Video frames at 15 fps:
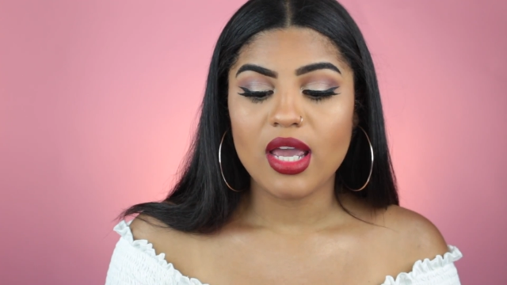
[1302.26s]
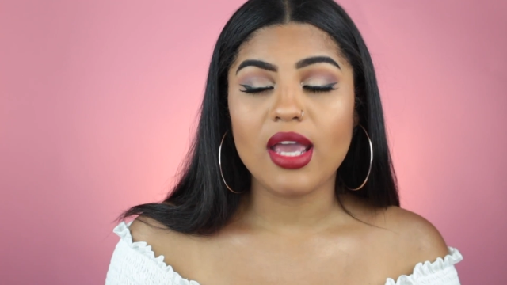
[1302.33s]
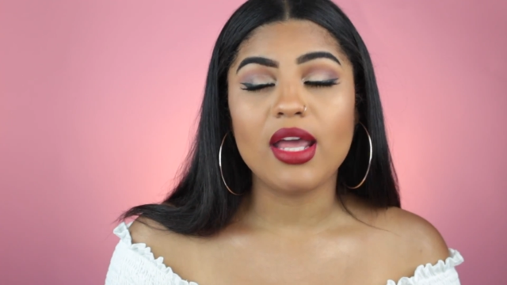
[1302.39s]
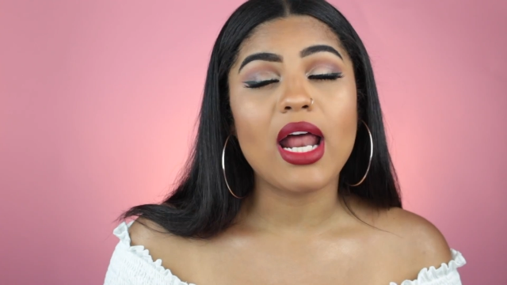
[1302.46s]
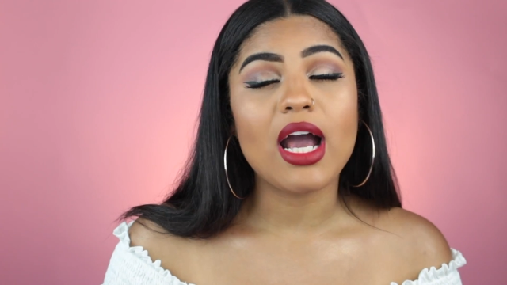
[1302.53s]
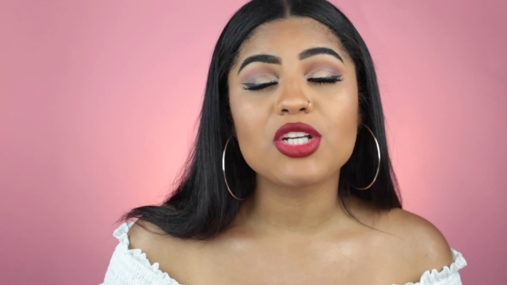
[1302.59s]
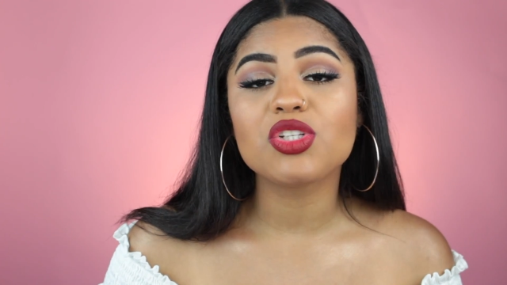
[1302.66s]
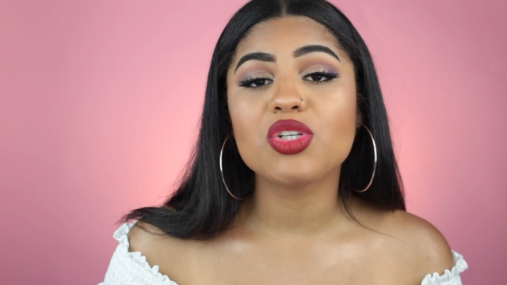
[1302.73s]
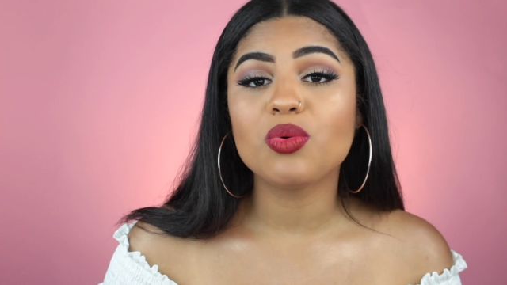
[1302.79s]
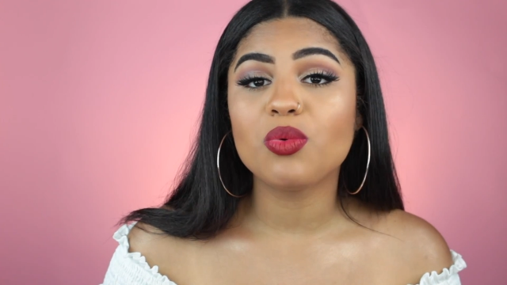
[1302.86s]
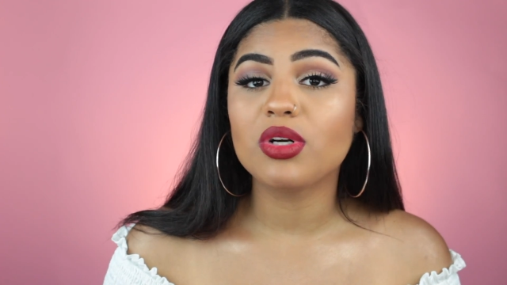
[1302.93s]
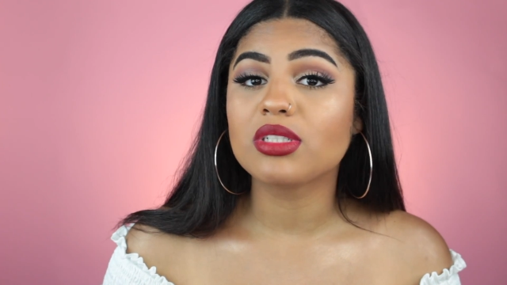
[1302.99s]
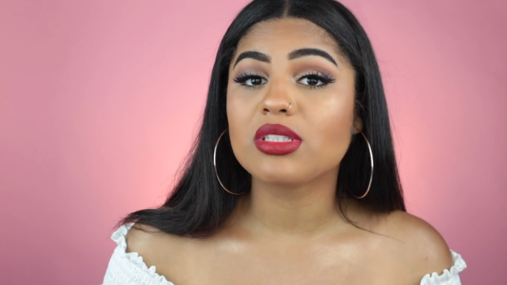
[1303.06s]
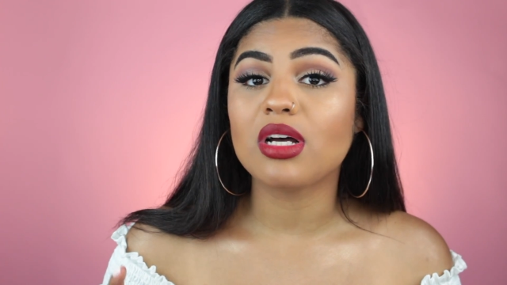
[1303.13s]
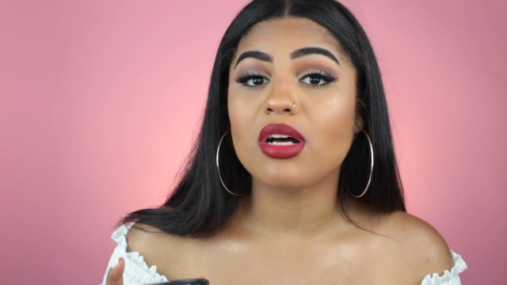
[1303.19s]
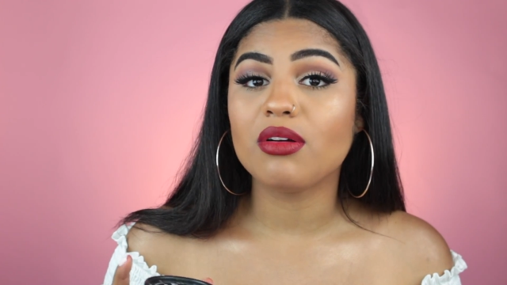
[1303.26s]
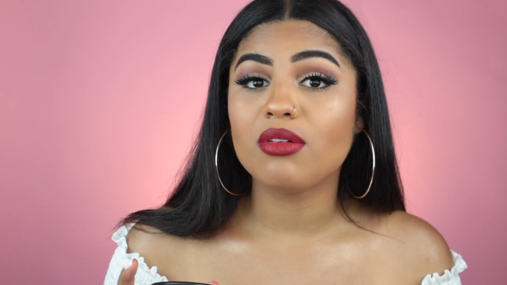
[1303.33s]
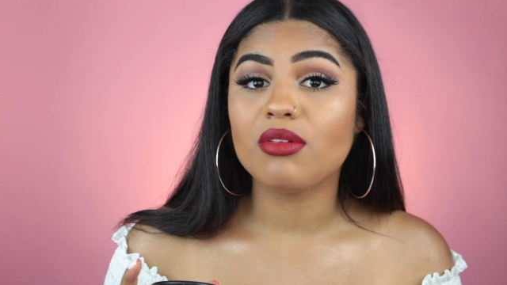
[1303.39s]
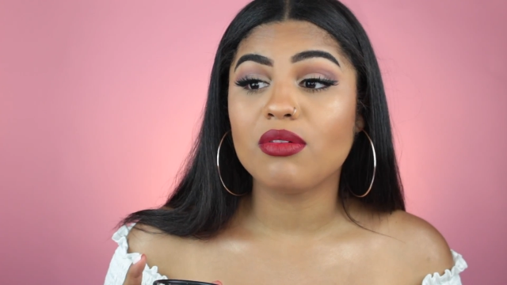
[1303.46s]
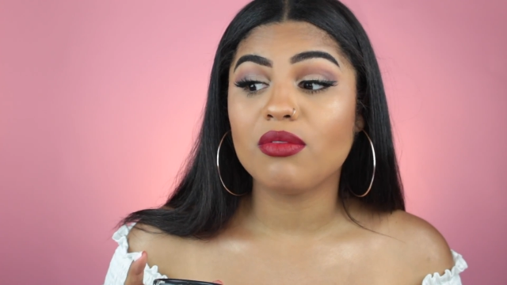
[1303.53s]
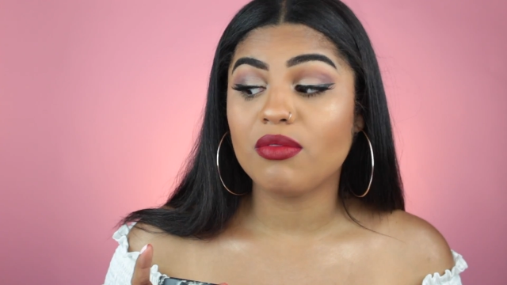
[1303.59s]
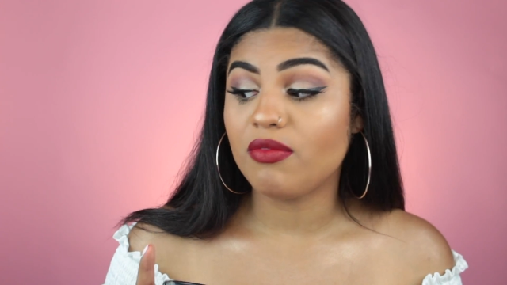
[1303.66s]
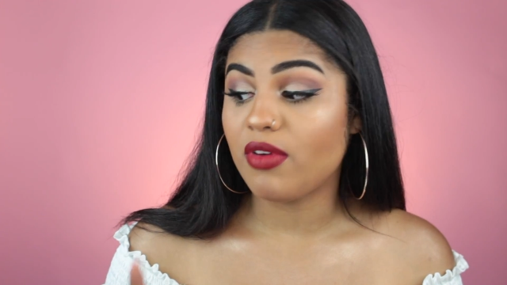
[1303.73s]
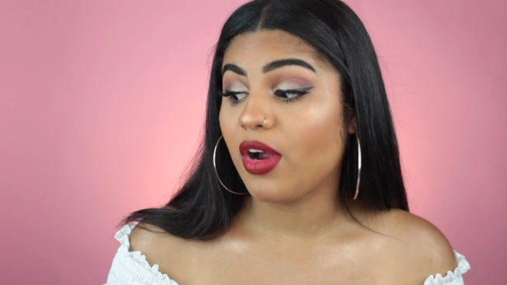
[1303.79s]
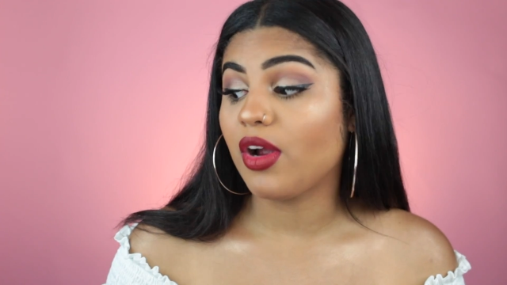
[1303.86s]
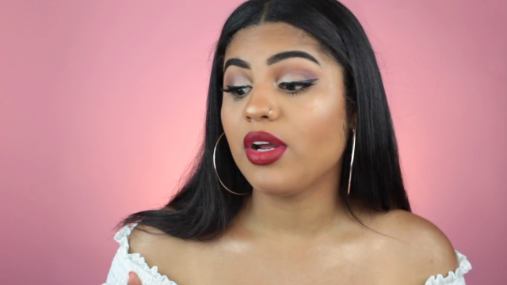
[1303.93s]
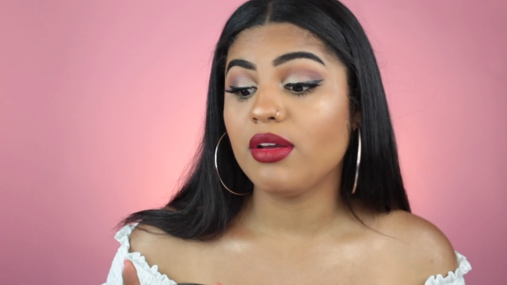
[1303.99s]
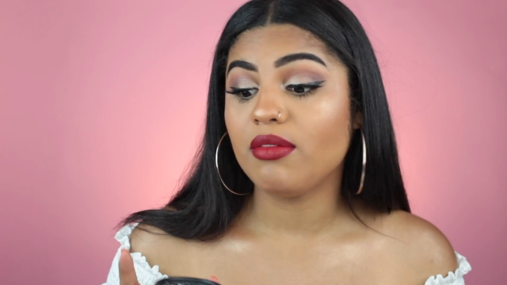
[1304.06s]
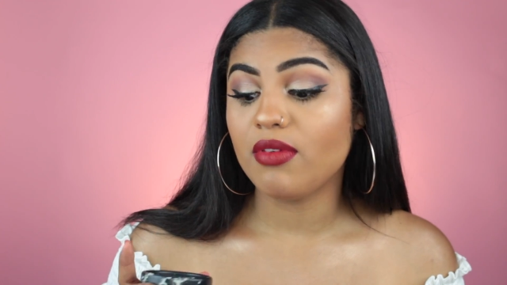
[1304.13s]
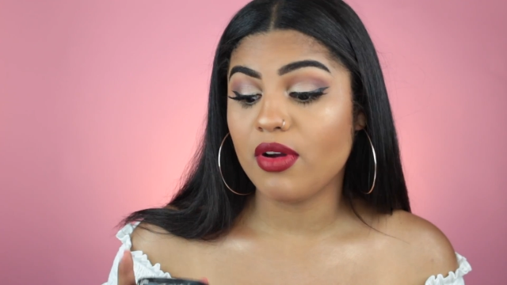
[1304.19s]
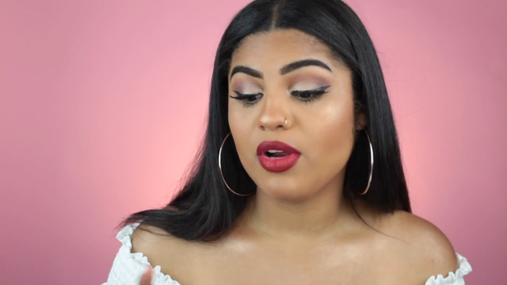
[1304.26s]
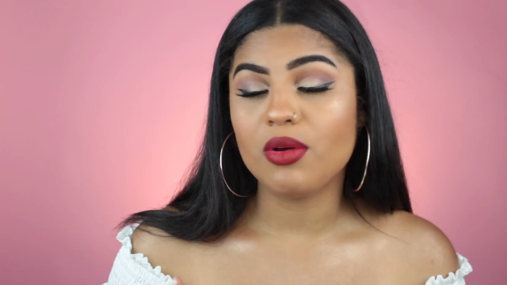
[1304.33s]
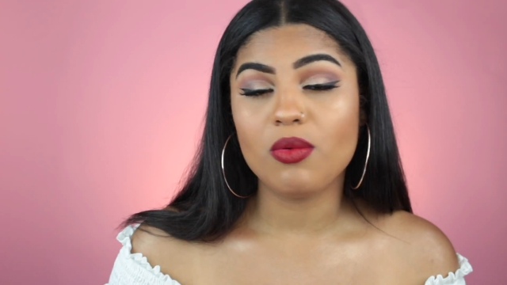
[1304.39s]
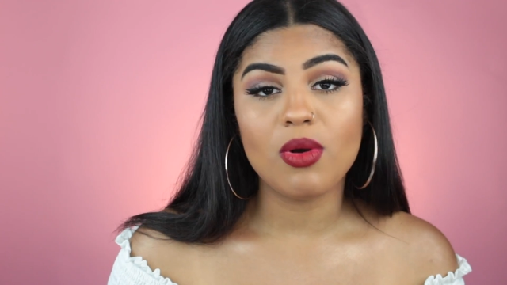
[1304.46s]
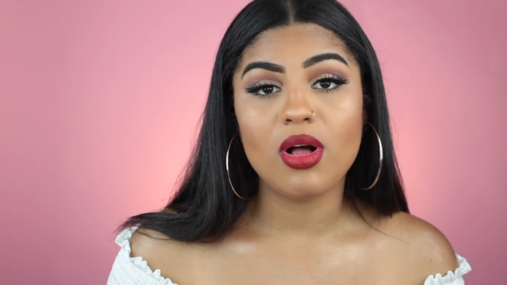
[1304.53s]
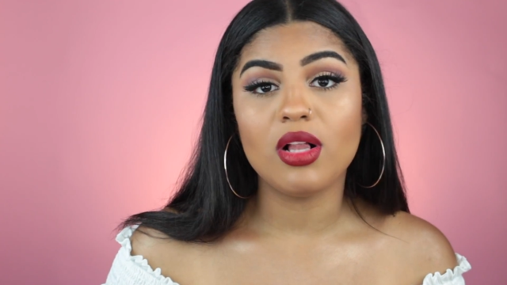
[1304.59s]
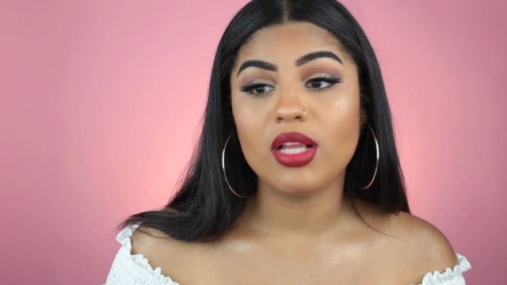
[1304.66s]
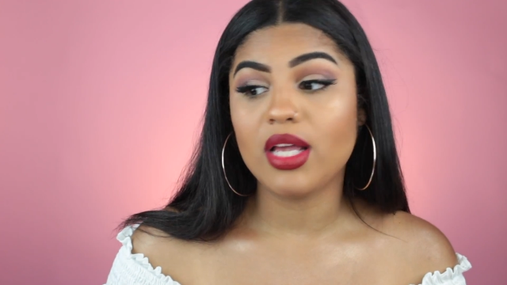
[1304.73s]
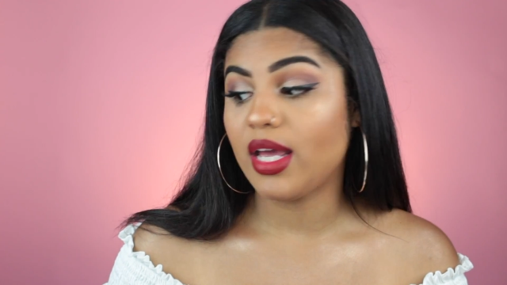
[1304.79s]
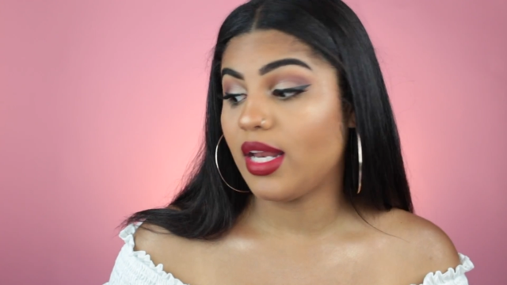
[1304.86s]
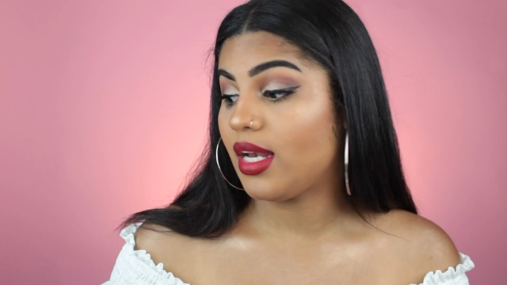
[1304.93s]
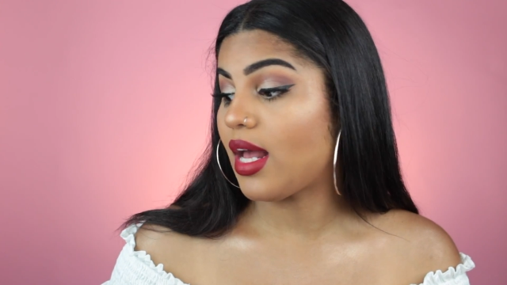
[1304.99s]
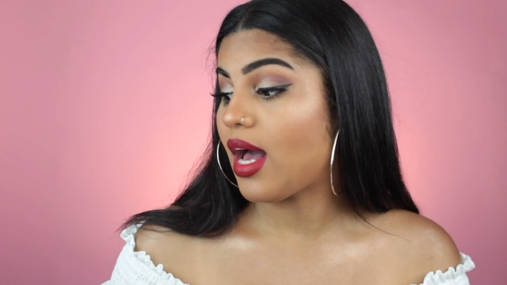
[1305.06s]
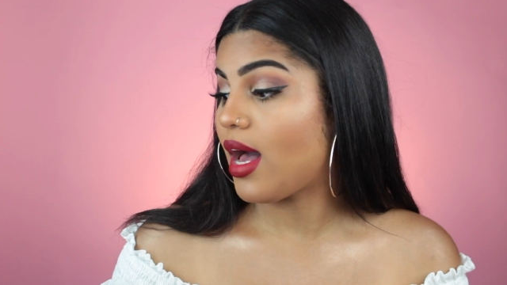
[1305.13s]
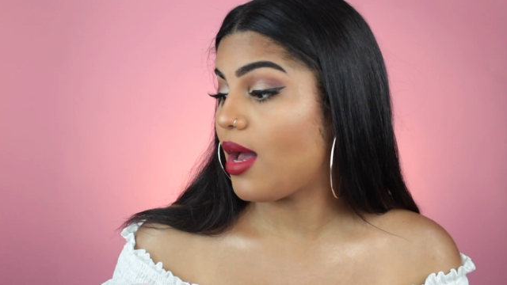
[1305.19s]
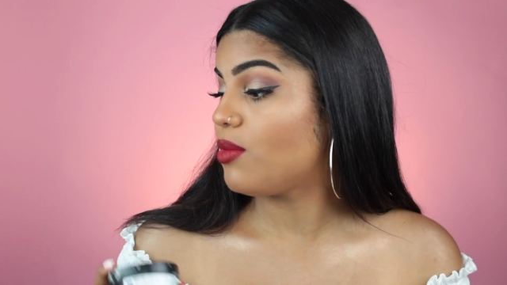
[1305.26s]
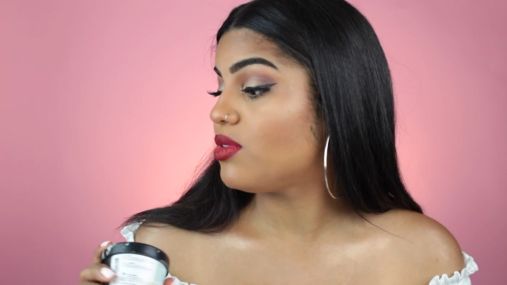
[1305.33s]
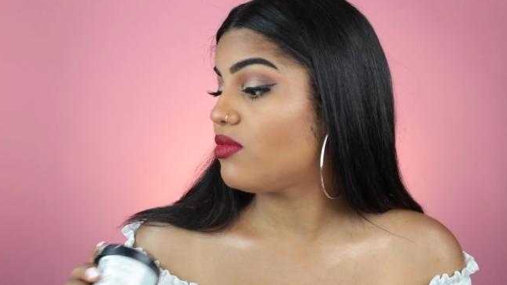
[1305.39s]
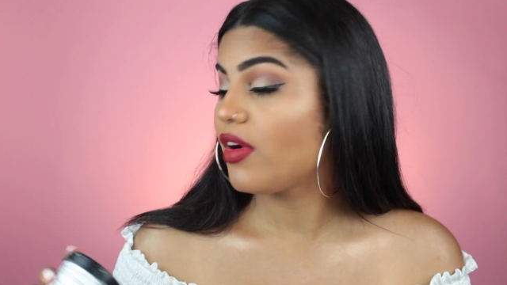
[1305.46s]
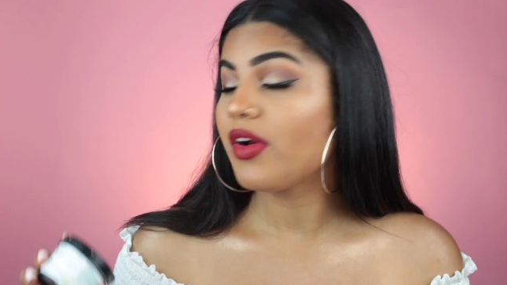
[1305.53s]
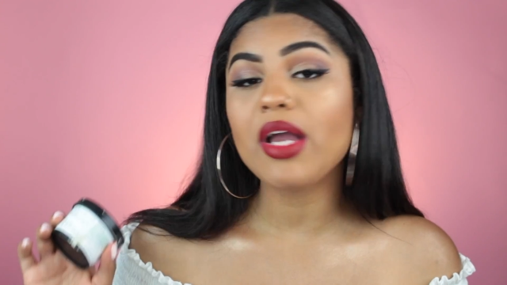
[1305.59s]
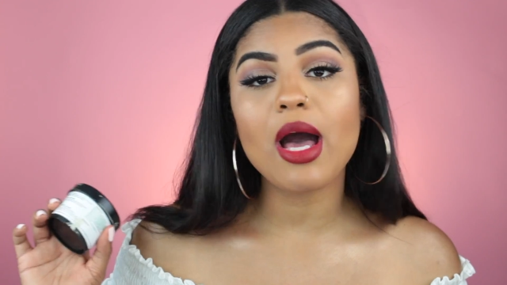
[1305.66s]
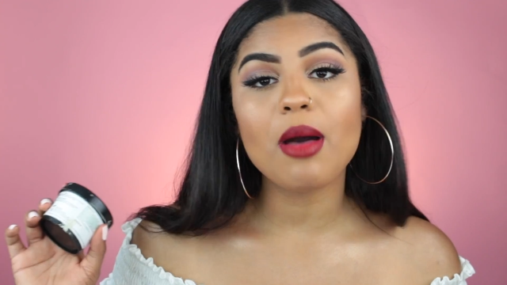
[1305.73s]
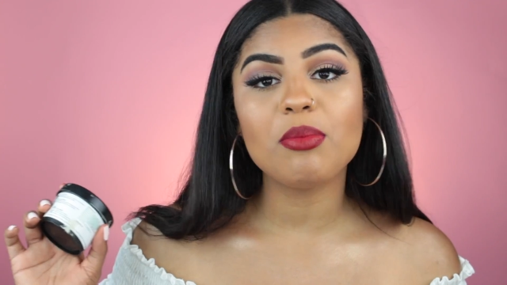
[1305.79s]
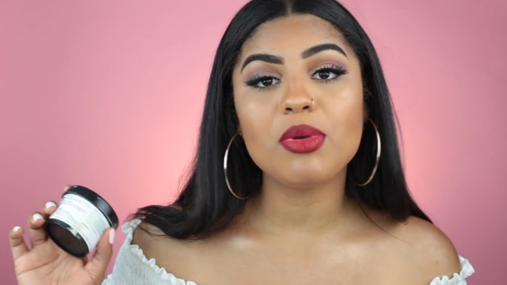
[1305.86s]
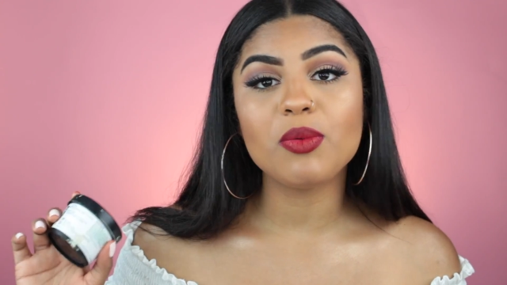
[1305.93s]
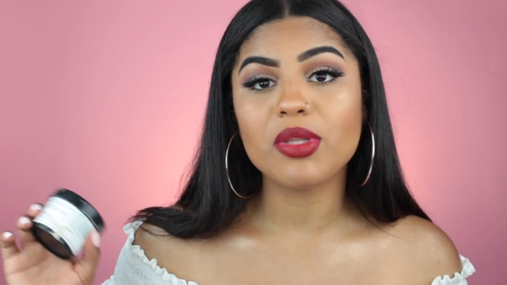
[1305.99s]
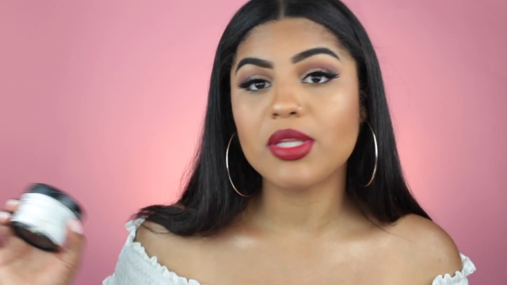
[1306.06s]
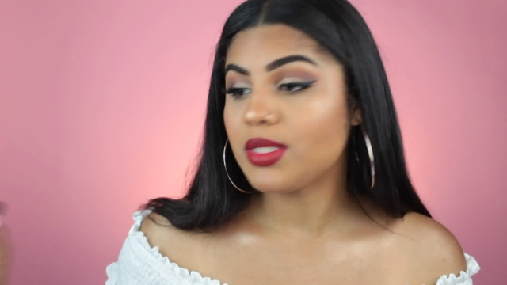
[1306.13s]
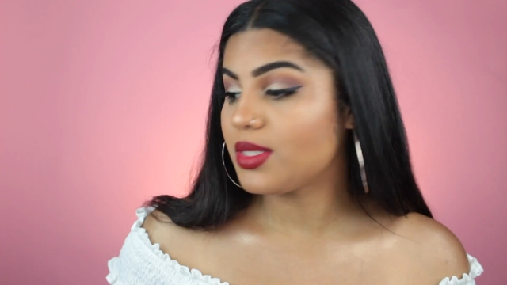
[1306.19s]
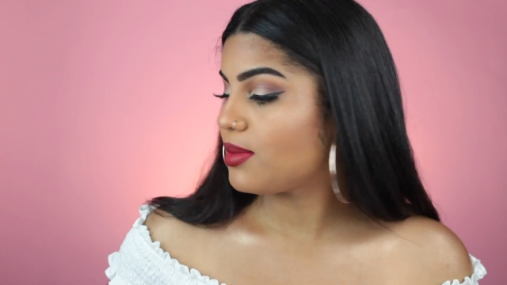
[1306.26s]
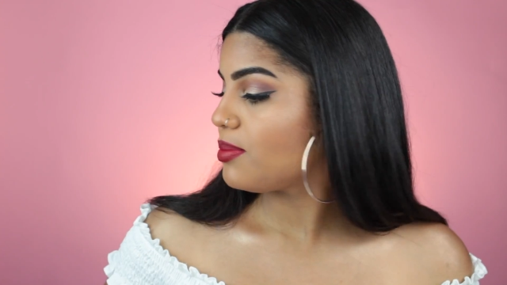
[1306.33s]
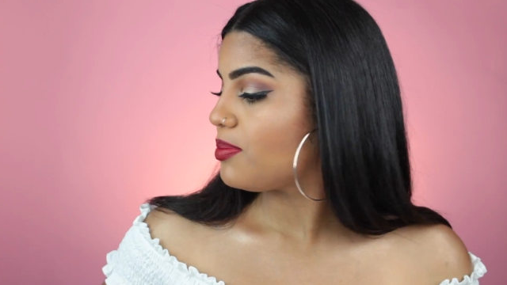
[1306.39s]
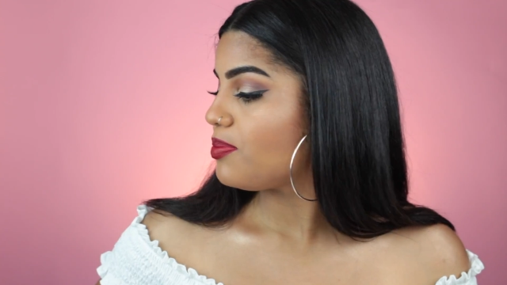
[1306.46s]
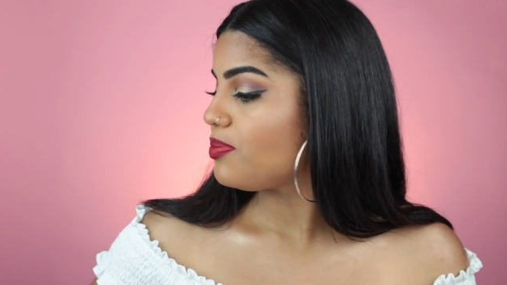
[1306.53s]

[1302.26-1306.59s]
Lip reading: it actually worked very well, and I was very happy with it.